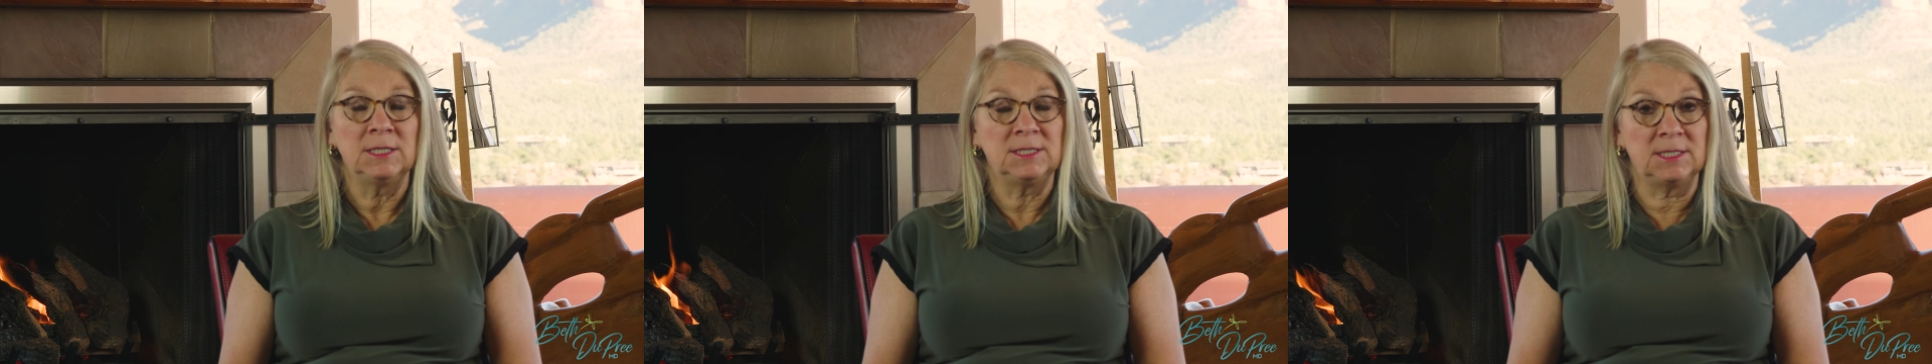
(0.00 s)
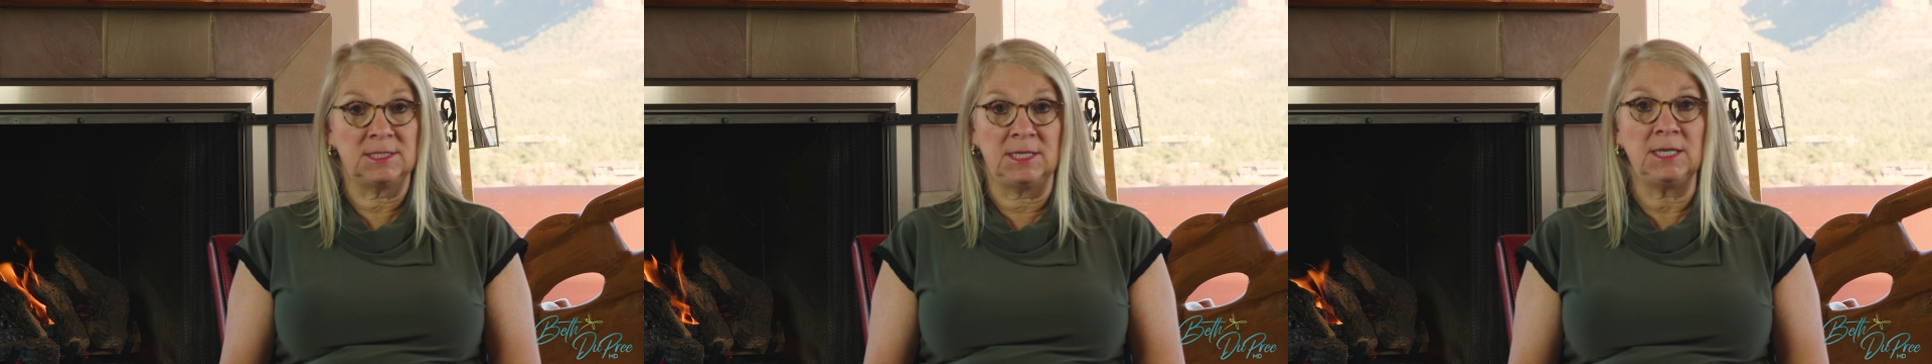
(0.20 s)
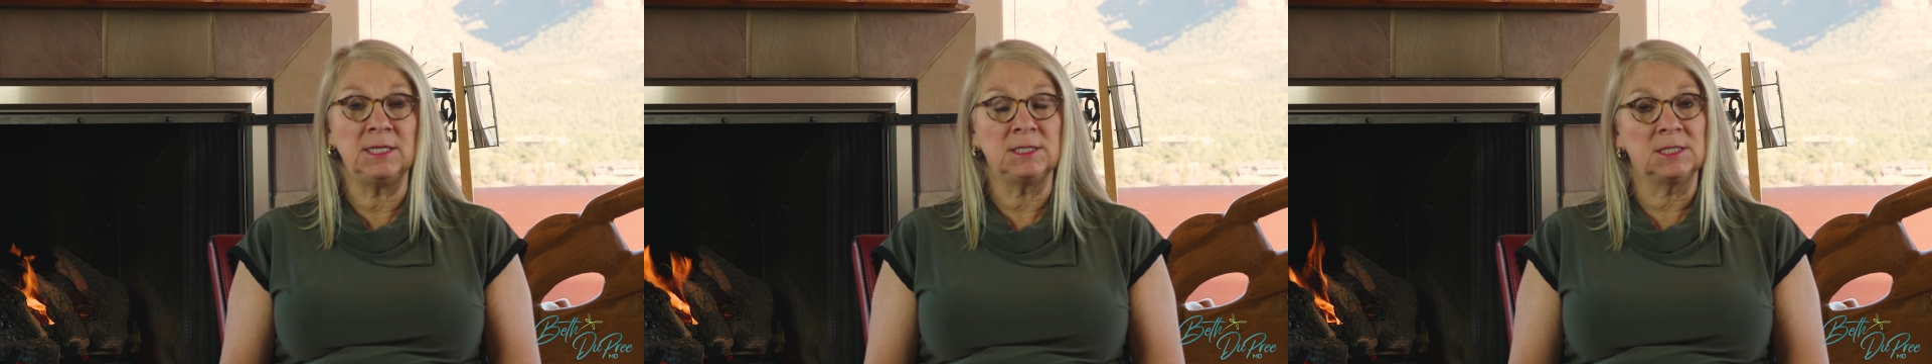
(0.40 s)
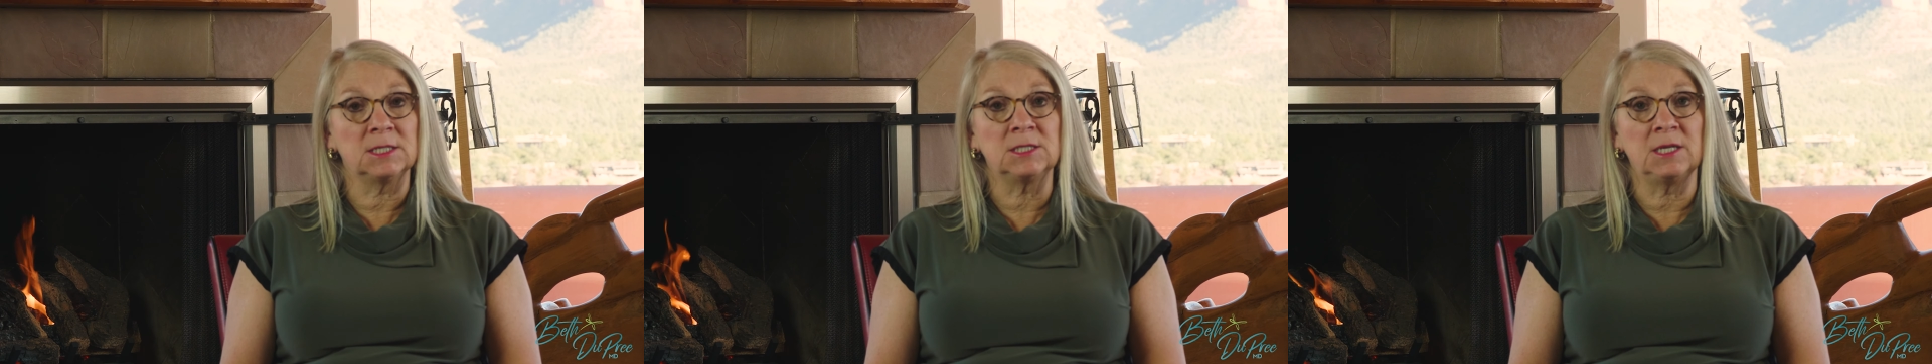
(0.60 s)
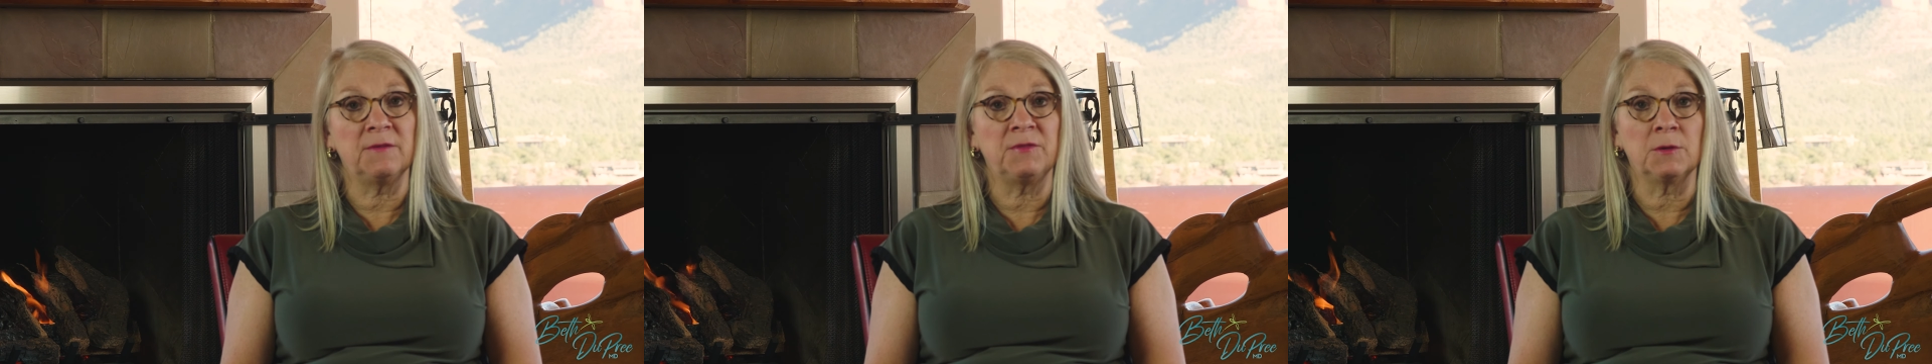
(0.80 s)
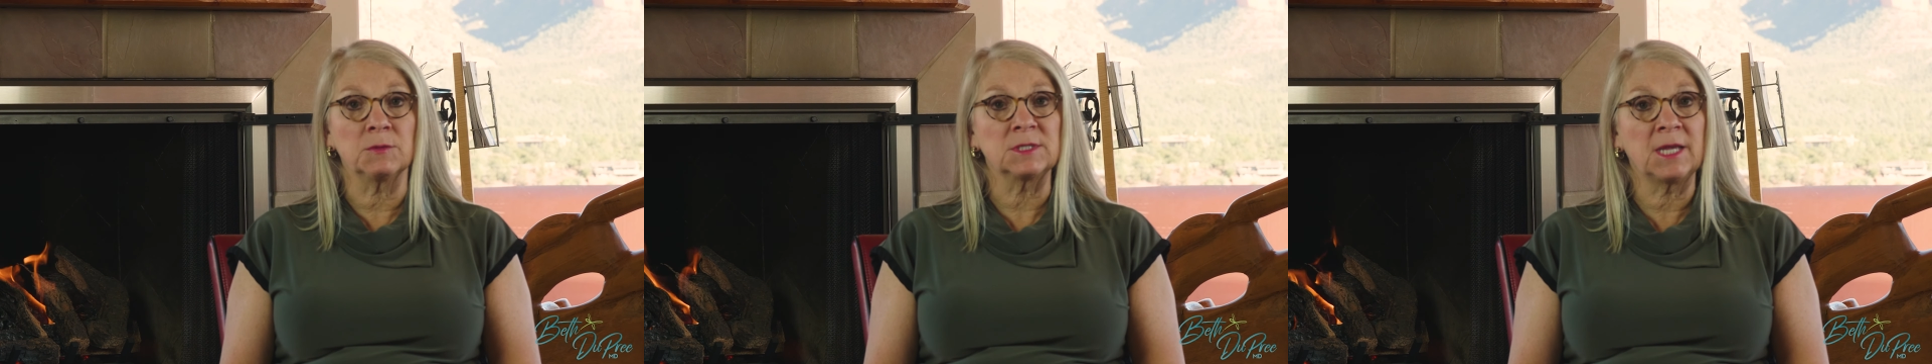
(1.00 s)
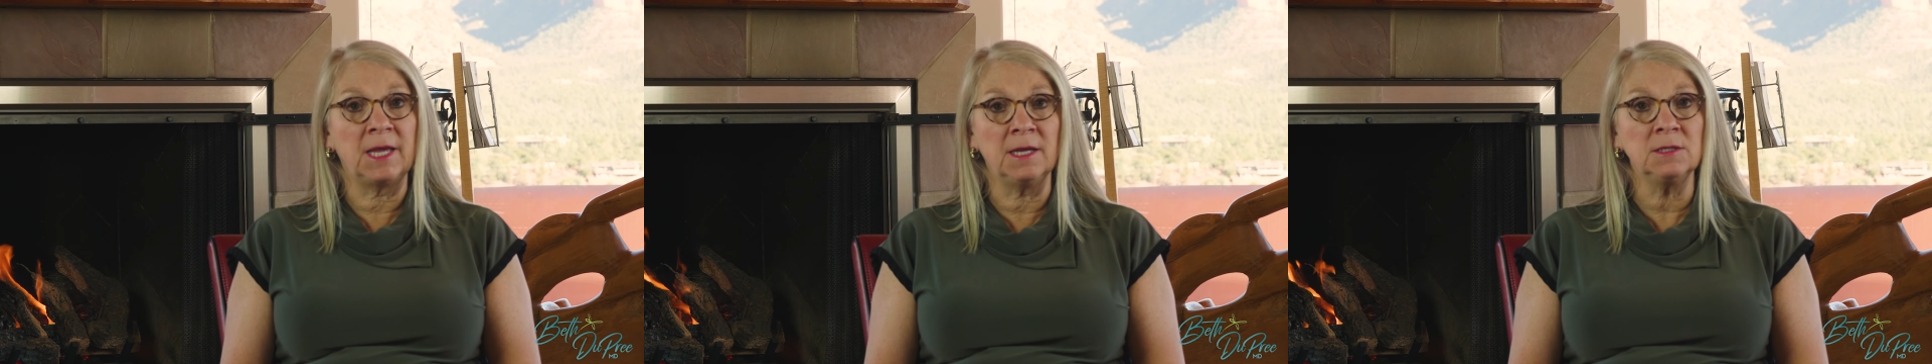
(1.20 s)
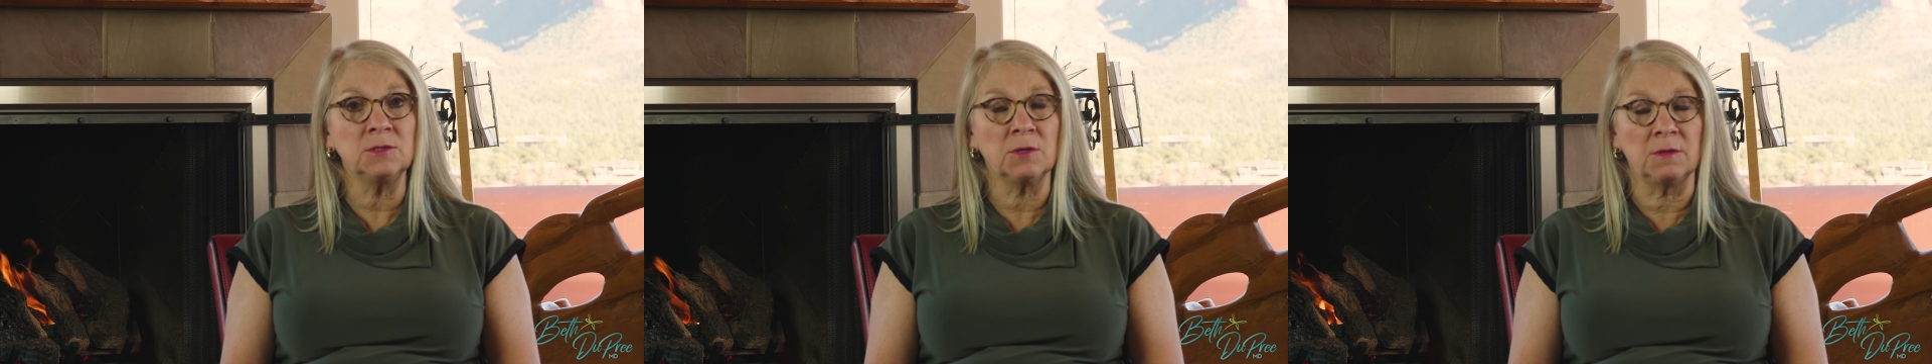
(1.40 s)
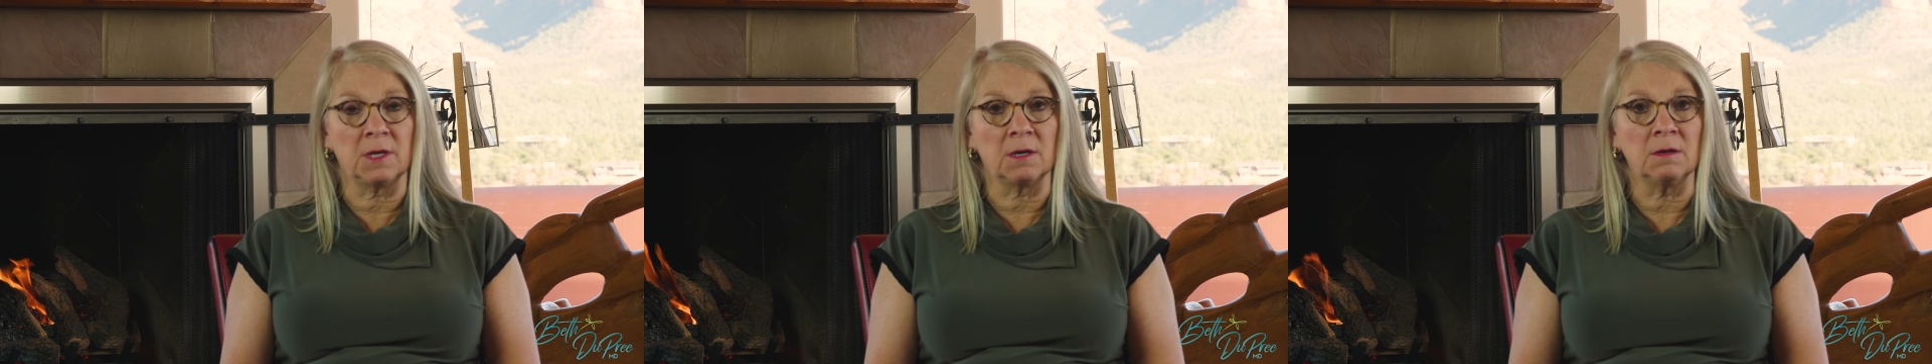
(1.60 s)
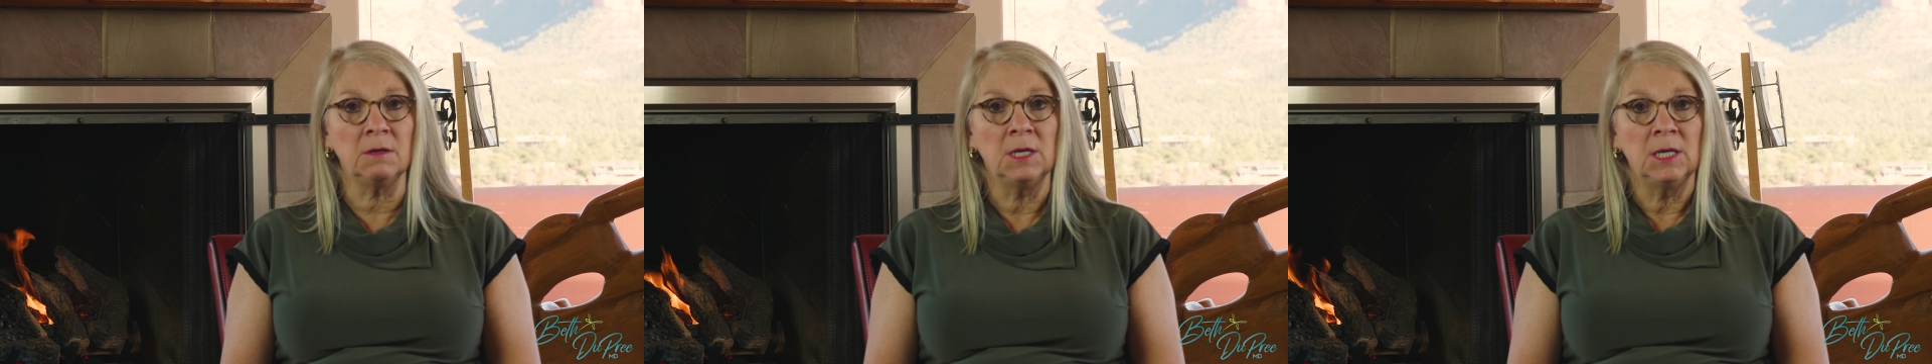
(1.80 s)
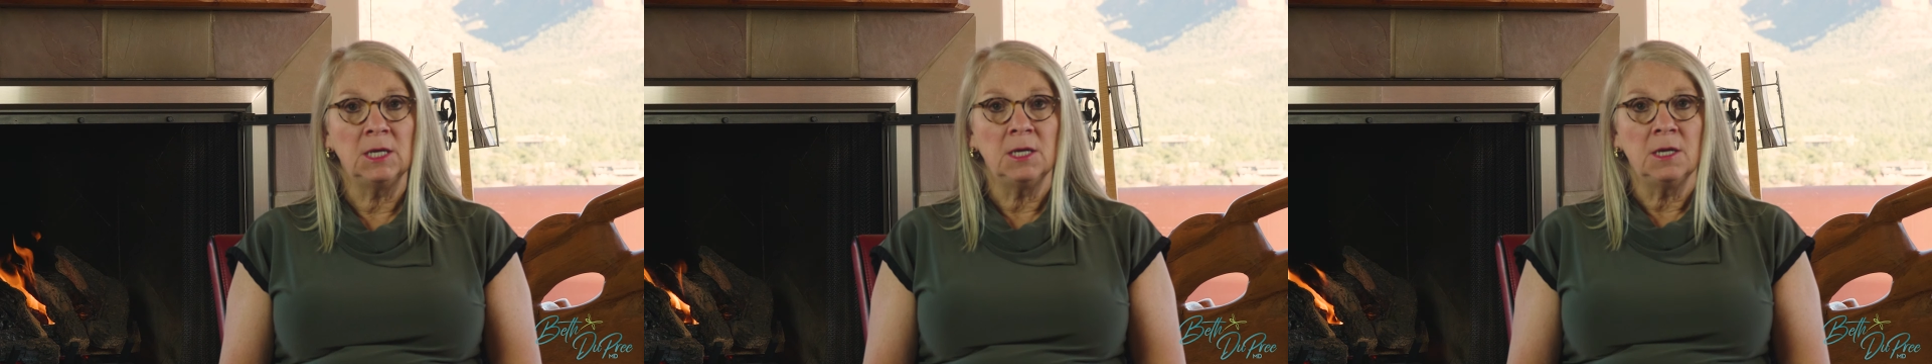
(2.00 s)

disease to see if there was cancer there,